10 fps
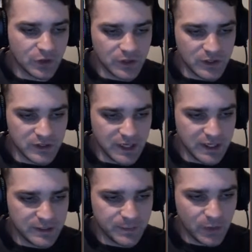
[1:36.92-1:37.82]
this
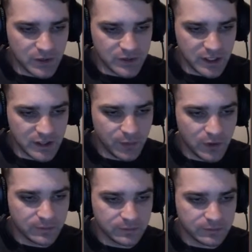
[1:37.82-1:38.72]
hint box down the
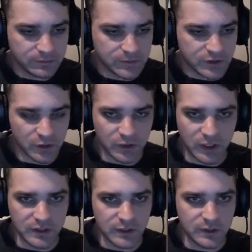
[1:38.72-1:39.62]
bottom, so all you
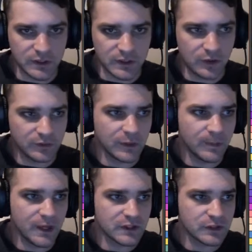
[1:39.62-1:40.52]
need to do is hover your
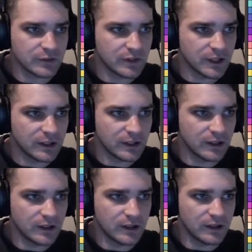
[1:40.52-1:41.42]
mouse over
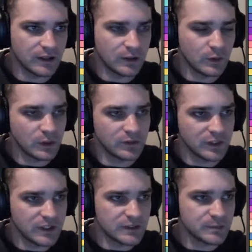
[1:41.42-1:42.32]
all of
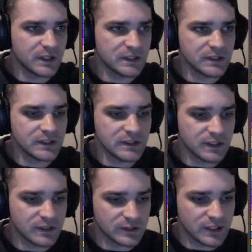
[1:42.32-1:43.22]
these buttons
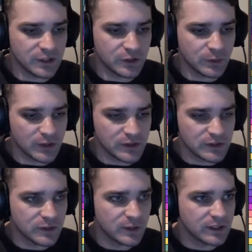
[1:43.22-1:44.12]
and it'll tell you what it's
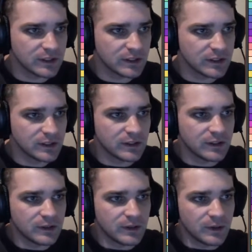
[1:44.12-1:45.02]
doing.
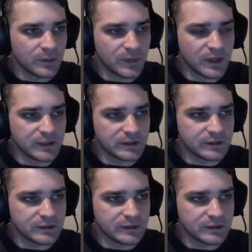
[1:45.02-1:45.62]
But